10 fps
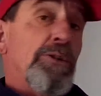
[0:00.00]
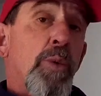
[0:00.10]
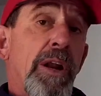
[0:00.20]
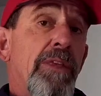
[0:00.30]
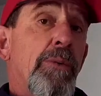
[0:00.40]

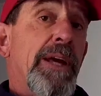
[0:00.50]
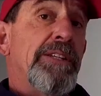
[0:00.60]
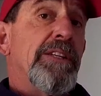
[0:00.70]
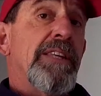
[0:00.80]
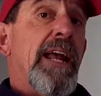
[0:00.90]
one of the
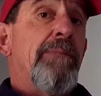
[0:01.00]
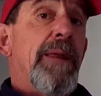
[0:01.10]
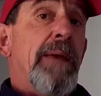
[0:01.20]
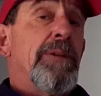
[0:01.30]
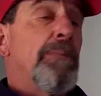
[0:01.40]
reasons that I've been
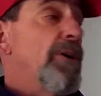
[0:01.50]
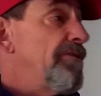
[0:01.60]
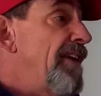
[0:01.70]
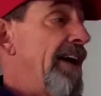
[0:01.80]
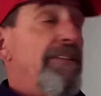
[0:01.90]
able to put
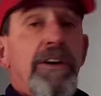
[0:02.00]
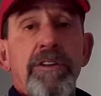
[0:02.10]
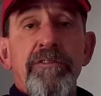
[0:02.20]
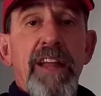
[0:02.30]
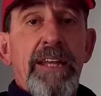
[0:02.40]
500
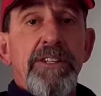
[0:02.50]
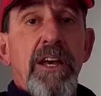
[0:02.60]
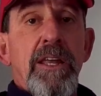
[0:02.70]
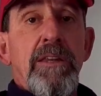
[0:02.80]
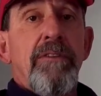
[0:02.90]
flights
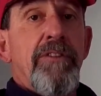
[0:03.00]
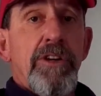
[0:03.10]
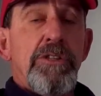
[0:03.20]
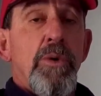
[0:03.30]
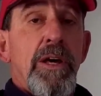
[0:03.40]
on the
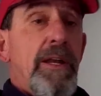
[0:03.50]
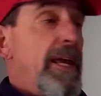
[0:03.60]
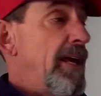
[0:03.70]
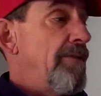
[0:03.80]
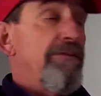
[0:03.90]
first one
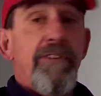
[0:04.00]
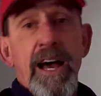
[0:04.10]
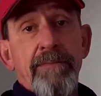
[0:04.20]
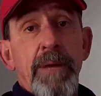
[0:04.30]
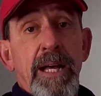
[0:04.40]
in
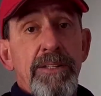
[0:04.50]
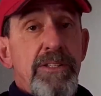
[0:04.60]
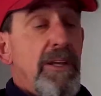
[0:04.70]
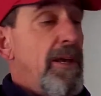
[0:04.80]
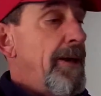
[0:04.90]
5 months.
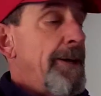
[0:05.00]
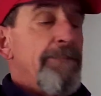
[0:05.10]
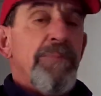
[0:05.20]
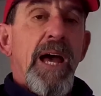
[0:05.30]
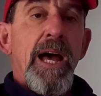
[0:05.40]

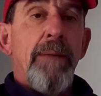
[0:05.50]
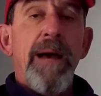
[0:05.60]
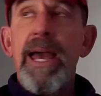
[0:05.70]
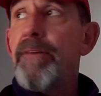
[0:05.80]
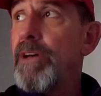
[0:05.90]
I
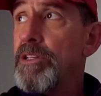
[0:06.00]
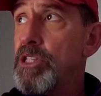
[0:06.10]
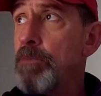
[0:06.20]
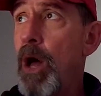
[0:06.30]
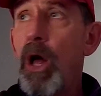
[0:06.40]
have a
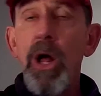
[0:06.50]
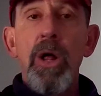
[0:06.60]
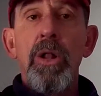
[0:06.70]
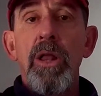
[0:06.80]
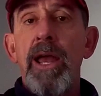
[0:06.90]

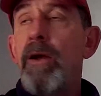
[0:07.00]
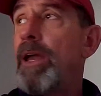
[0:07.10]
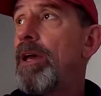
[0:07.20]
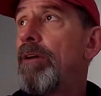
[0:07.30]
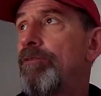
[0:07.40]
small
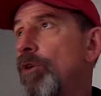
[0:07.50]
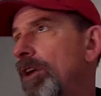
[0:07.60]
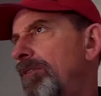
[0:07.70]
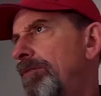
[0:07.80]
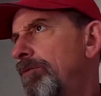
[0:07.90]
area, a 40
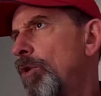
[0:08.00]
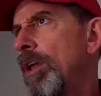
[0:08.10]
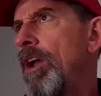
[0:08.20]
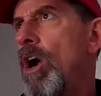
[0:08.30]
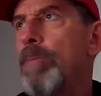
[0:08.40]

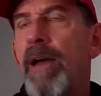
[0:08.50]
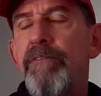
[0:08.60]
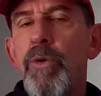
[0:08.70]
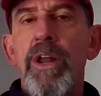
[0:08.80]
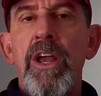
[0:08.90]
yard by
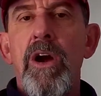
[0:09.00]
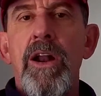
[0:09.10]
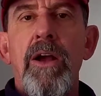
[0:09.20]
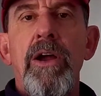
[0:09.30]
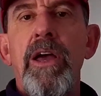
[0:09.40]
40 yard
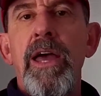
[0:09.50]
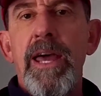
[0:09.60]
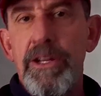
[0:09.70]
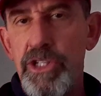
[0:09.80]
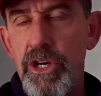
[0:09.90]
area at
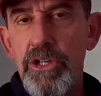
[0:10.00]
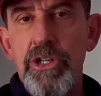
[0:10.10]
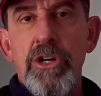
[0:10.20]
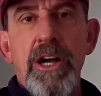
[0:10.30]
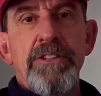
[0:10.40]
a church
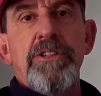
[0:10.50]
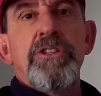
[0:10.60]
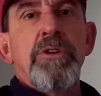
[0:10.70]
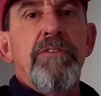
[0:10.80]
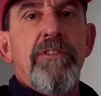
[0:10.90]
across the
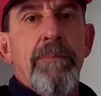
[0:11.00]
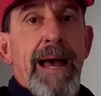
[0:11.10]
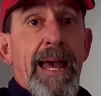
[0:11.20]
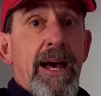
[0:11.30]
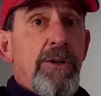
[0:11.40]
street from my
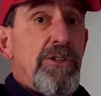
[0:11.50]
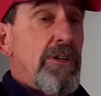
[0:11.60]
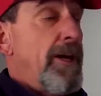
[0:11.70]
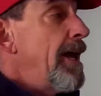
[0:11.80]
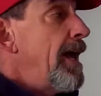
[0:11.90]
house.
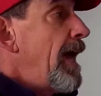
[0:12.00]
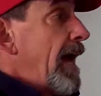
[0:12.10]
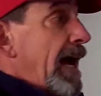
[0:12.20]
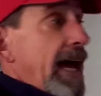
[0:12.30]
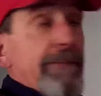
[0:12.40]

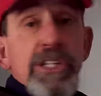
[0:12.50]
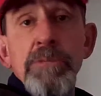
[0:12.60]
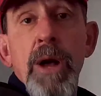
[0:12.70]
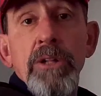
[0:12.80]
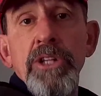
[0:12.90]
I have a
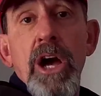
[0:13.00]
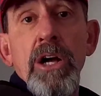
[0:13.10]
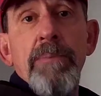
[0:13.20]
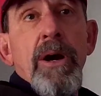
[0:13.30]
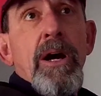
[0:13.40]
small dog
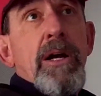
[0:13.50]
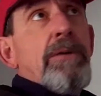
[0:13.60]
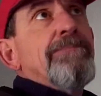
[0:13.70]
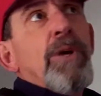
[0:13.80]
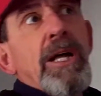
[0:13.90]
park.
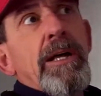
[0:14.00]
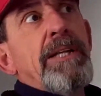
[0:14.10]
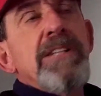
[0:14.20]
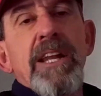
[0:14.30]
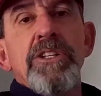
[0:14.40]
Well,
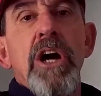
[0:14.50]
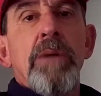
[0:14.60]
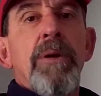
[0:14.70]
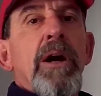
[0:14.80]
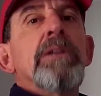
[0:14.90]
it's not a dog
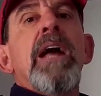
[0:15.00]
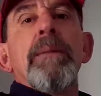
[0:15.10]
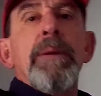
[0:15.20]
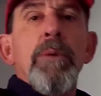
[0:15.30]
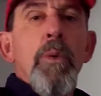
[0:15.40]
park. A lot of
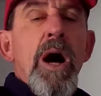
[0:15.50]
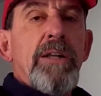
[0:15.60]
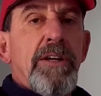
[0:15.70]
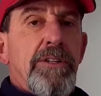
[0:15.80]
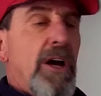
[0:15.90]
people walk
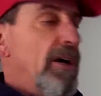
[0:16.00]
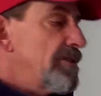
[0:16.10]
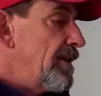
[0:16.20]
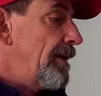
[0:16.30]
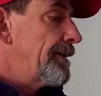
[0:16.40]
their dogs
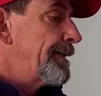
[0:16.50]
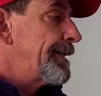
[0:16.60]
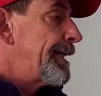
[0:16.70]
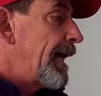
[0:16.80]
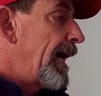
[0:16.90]
there.
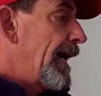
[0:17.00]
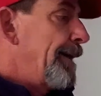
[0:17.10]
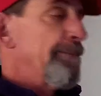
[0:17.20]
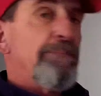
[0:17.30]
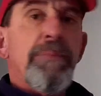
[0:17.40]

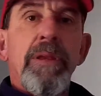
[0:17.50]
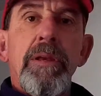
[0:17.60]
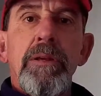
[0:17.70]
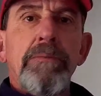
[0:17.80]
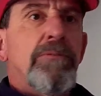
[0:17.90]

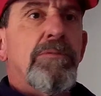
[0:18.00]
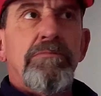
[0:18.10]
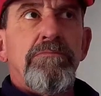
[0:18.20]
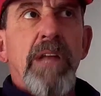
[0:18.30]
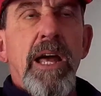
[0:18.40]

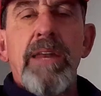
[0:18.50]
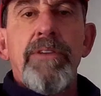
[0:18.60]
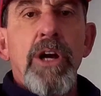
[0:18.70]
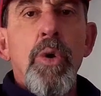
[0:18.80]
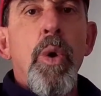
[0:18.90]
Not even
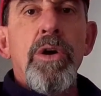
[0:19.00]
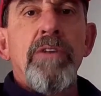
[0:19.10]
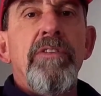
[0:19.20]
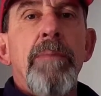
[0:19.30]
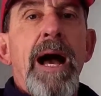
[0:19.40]
a quarter
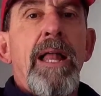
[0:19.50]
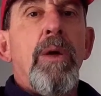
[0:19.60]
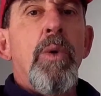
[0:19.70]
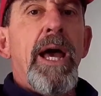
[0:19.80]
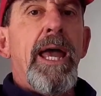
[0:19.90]
of a mile
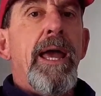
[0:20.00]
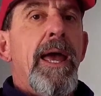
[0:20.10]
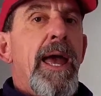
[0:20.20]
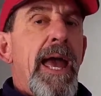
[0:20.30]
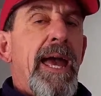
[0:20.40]
away.
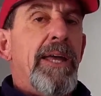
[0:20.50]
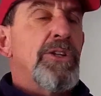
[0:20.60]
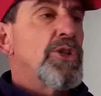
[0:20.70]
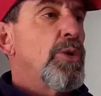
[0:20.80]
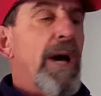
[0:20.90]
And
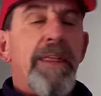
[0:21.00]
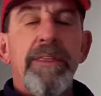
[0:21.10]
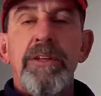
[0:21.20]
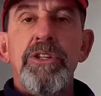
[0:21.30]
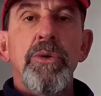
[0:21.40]
two
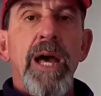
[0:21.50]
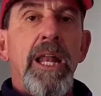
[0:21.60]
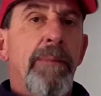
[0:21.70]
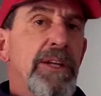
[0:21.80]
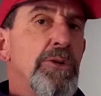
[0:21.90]

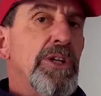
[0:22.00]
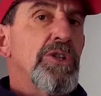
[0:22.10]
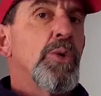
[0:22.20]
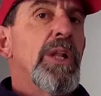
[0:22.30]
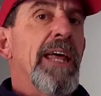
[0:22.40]
elementary
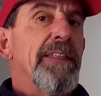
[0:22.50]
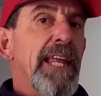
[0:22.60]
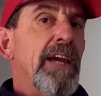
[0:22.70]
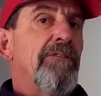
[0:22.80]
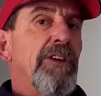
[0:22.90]
school
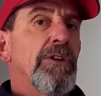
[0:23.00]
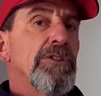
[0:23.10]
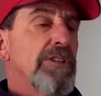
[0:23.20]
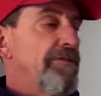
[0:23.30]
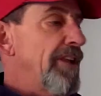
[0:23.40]
athletic fields
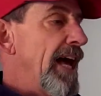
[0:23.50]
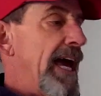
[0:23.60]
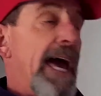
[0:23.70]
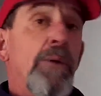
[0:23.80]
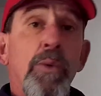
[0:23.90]
to fly
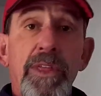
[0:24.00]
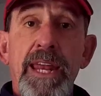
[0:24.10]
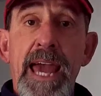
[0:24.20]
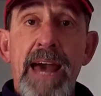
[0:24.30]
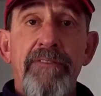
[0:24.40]
at within a
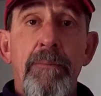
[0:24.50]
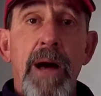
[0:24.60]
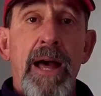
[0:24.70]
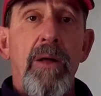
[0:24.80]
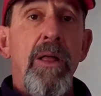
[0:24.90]
half a
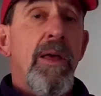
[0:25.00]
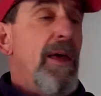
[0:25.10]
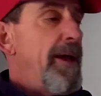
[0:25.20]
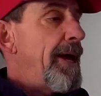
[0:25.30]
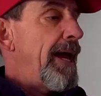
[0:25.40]
mile.
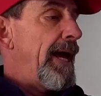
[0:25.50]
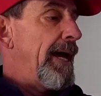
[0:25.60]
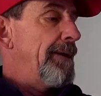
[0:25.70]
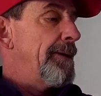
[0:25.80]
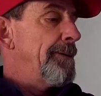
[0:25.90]
And